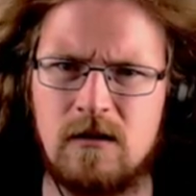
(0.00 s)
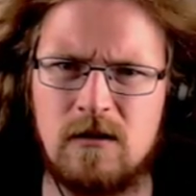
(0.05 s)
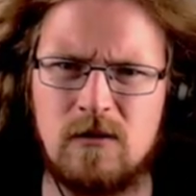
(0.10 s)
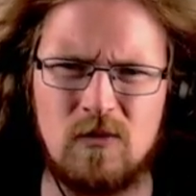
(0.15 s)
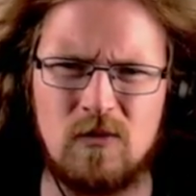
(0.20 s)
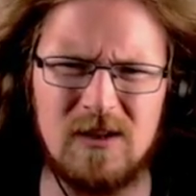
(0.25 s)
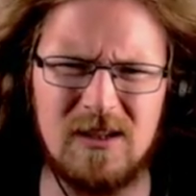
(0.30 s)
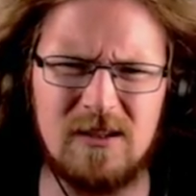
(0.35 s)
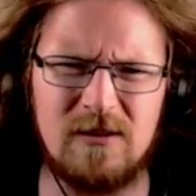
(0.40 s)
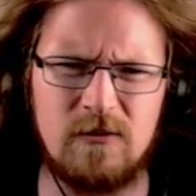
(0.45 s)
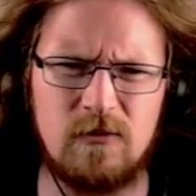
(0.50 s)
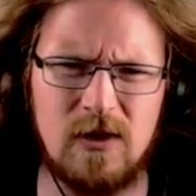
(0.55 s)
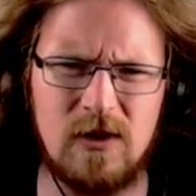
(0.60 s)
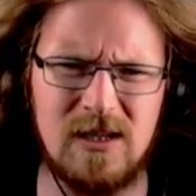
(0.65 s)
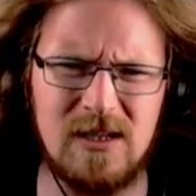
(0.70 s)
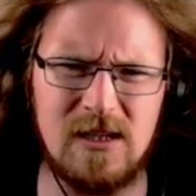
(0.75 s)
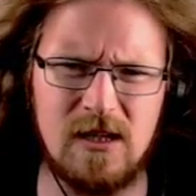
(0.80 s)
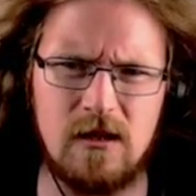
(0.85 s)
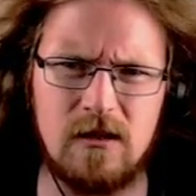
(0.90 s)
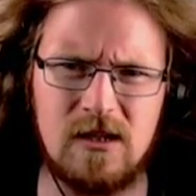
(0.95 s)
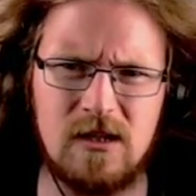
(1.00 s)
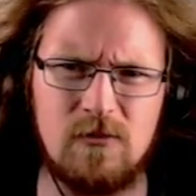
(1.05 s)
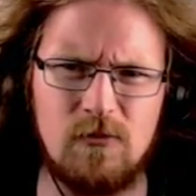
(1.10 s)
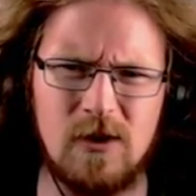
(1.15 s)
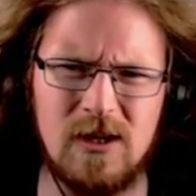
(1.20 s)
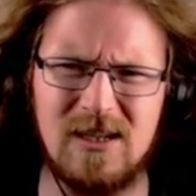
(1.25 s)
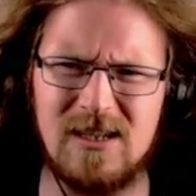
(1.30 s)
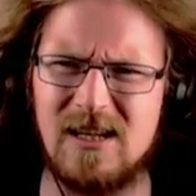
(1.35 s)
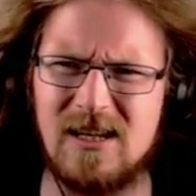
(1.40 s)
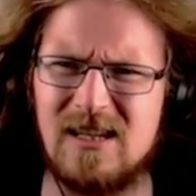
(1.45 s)
What? Why is
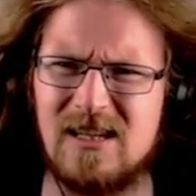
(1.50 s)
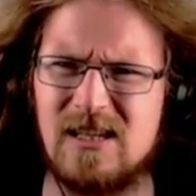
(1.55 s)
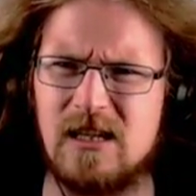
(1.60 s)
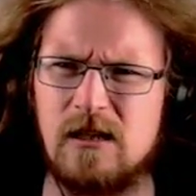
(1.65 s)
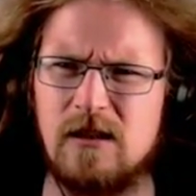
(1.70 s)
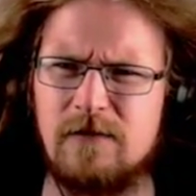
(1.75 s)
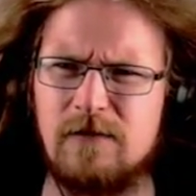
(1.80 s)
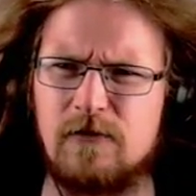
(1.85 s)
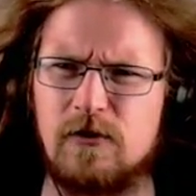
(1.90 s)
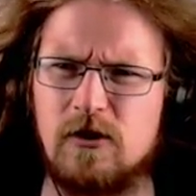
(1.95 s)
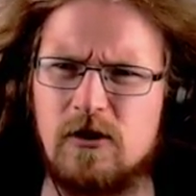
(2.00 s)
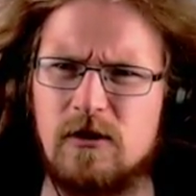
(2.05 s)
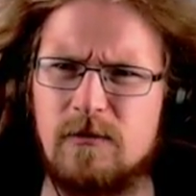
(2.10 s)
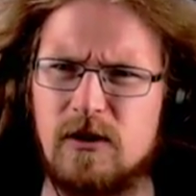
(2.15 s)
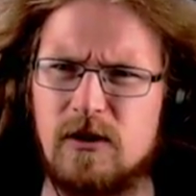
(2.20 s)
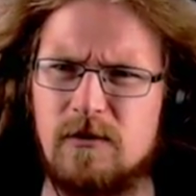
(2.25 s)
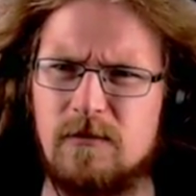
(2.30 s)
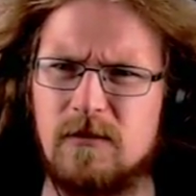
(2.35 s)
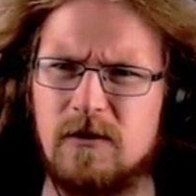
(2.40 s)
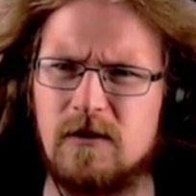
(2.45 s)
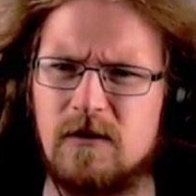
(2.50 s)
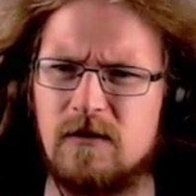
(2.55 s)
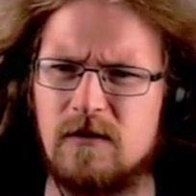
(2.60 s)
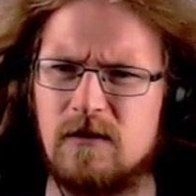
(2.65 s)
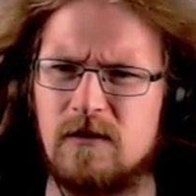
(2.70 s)
there silver on the bottom there?